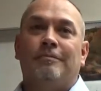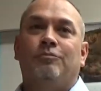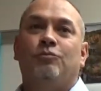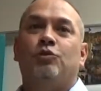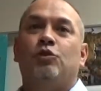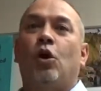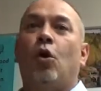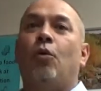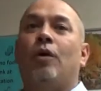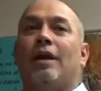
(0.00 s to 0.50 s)

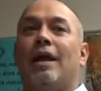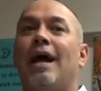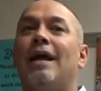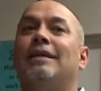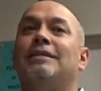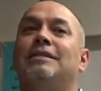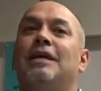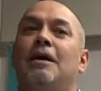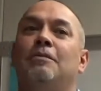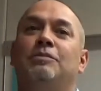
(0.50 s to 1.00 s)
So a lot
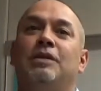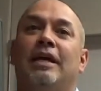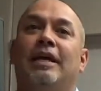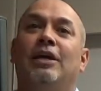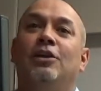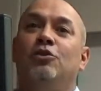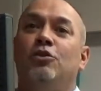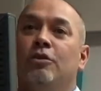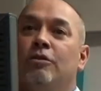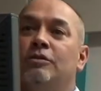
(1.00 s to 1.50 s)
of times they
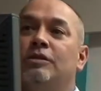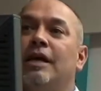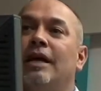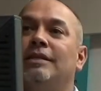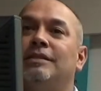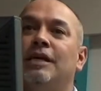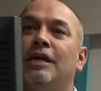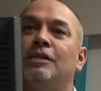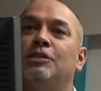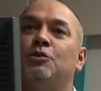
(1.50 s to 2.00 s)
can use
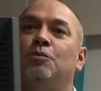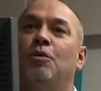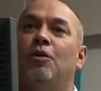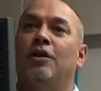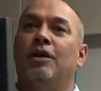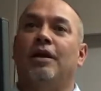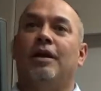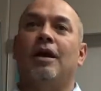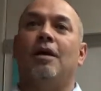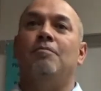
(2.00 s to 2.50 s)
that
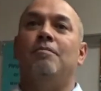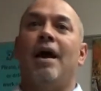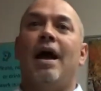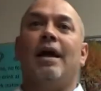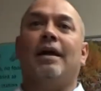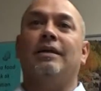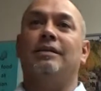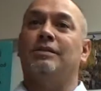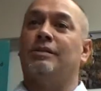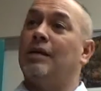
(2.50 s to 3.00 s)
testimony to come
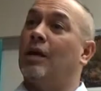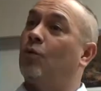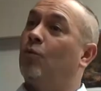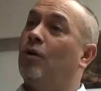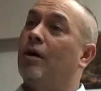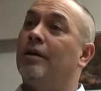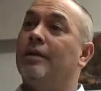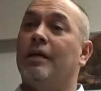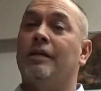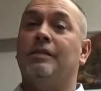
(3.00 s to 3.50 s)
back and say,
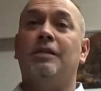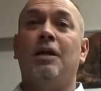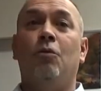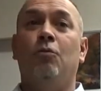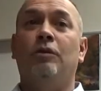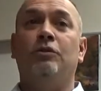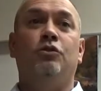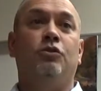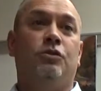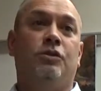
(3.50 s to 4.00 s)
well, that's not
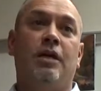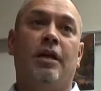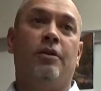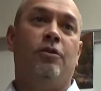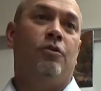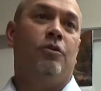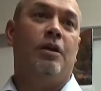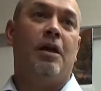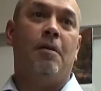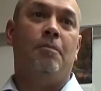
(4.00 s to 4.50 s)
what you said in
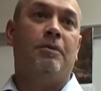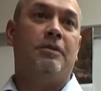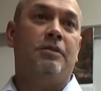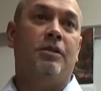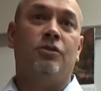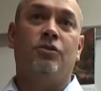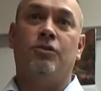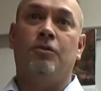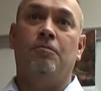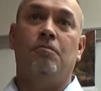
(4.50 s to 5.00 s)
your
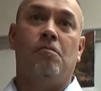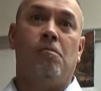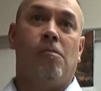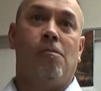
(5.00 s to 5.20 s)
deposition.